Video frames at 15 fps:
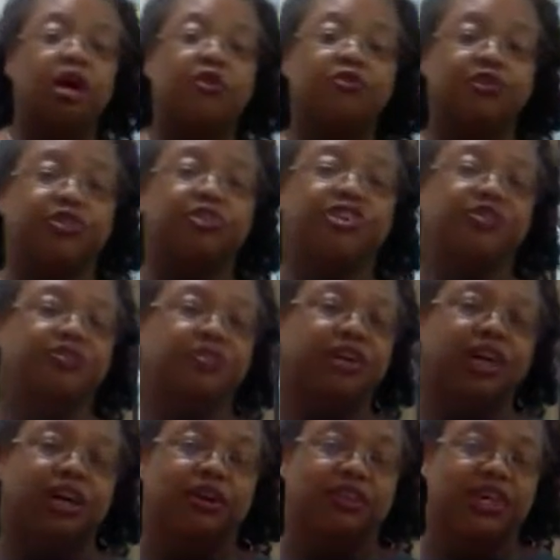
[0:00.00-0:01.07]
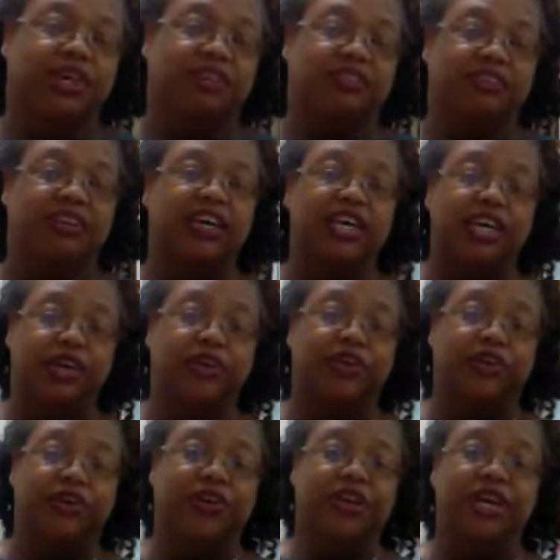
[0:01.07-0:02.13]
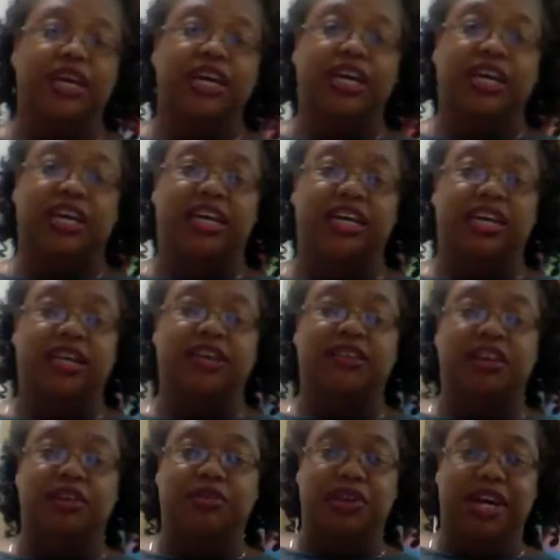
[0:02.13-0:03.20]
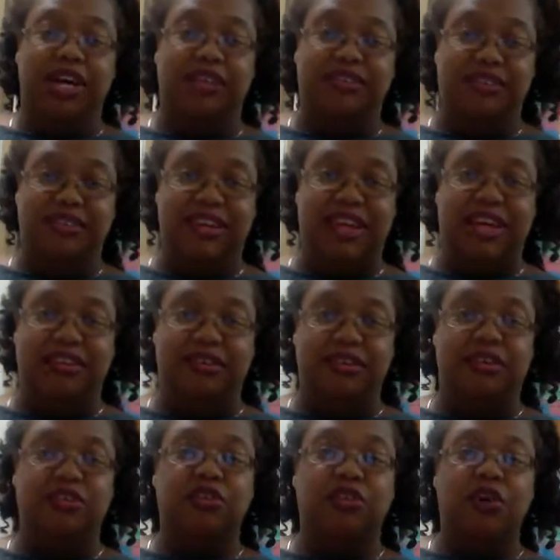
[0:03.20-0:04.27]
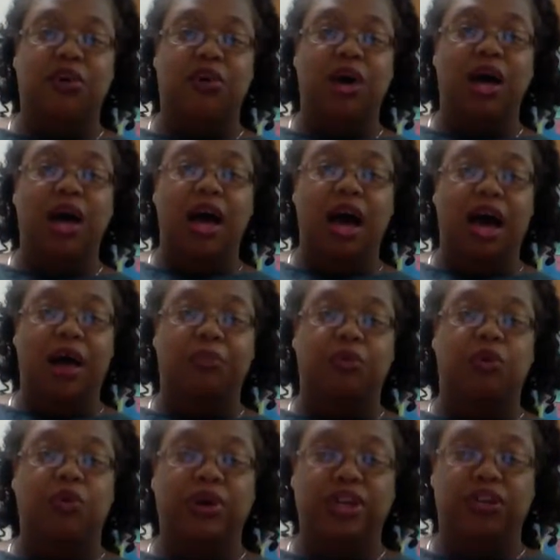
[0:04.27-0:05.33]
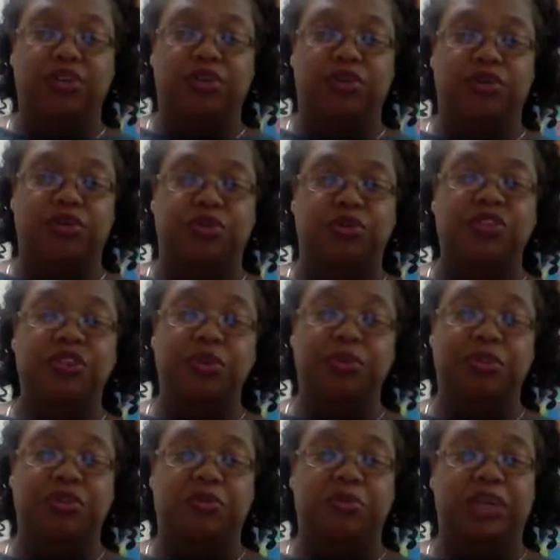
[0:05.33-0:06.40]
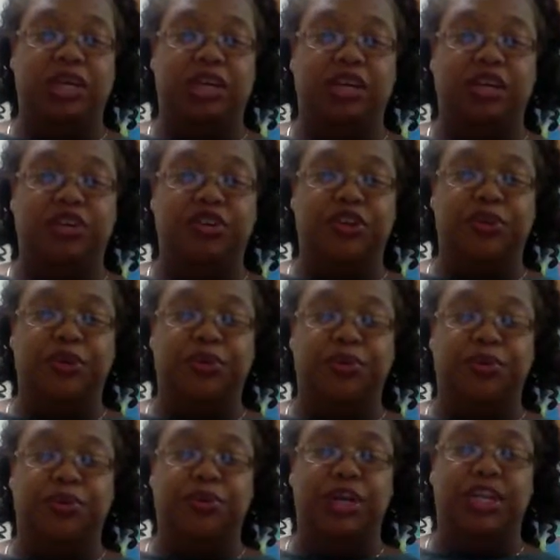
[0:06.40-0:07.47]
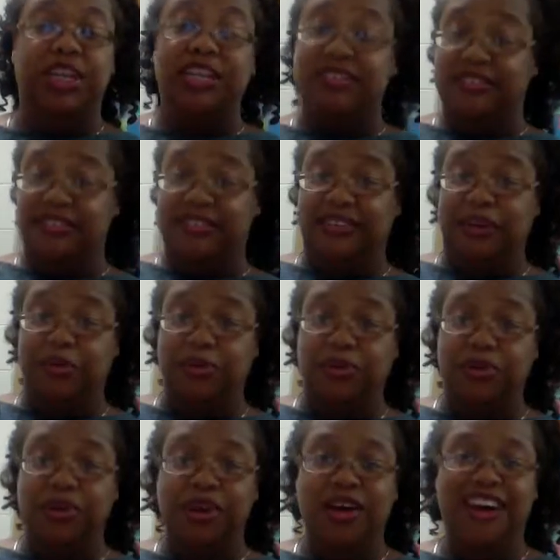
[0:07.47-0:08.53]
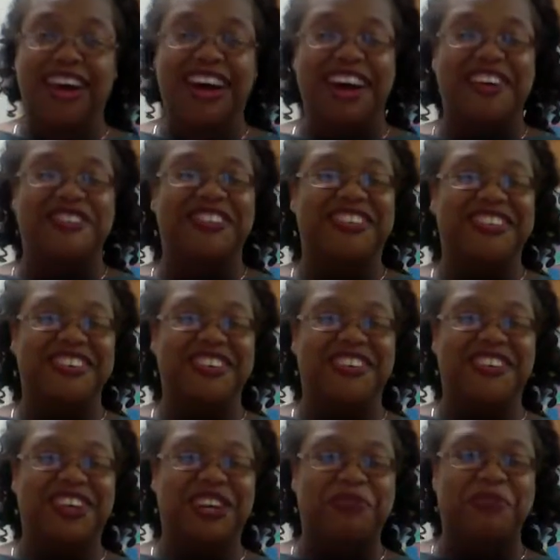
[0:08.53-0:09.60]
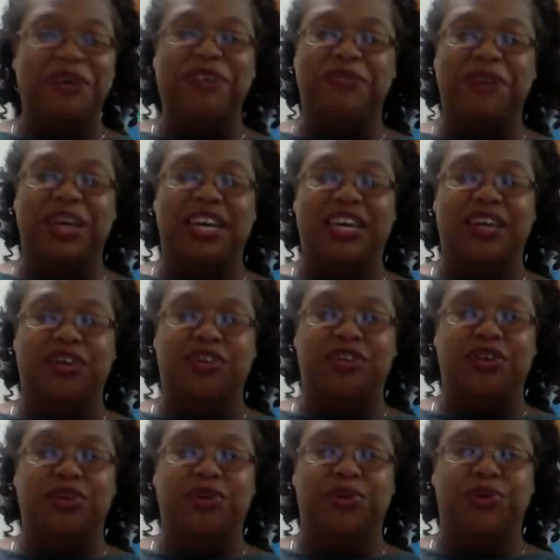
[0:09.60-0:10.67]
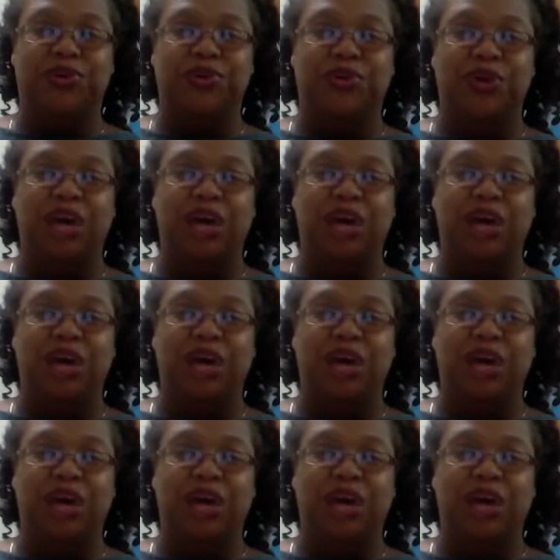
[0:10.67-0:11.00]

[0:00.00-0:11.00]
for different areas here in the United States. So I'm going to still be speaking to, in this example, I'm still going to be speaking to